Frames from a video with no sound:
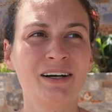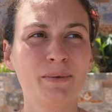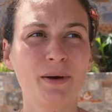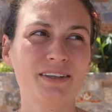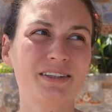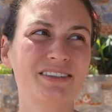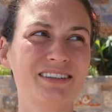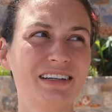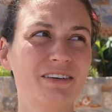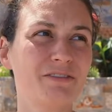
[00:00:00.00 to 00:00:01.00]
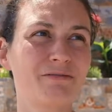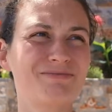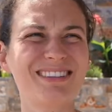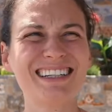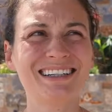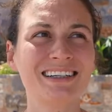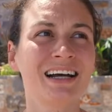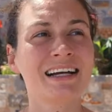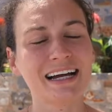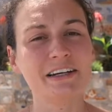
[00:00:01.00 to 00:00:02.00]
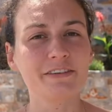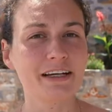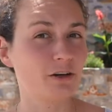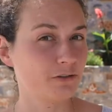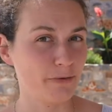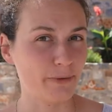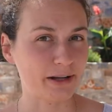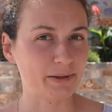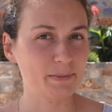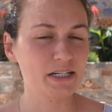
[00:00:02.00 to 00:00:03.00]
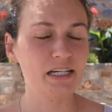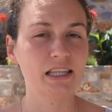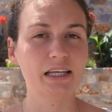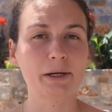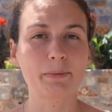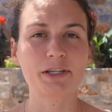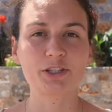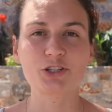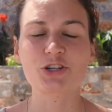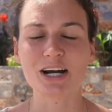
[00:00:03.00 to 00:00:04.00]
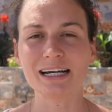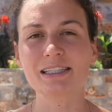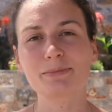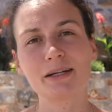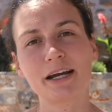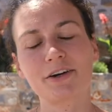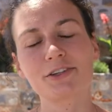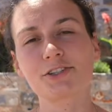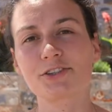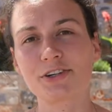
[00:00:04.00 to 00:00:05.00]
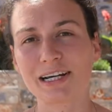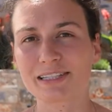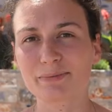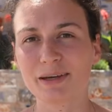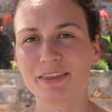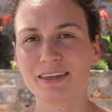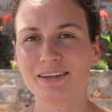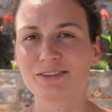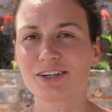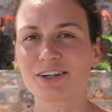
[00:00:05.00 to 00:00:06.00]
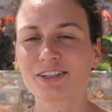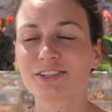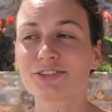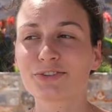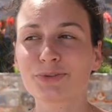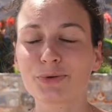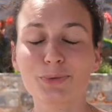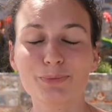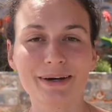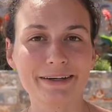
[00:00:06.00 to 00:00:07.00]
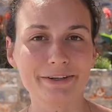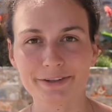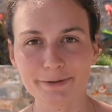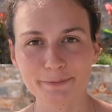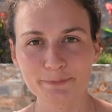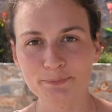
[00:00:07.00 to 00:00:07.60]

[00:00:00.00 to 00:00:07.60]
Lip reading: was kind of like overwhelmed, a little bit stressed, but I got stressed by things that are so minor.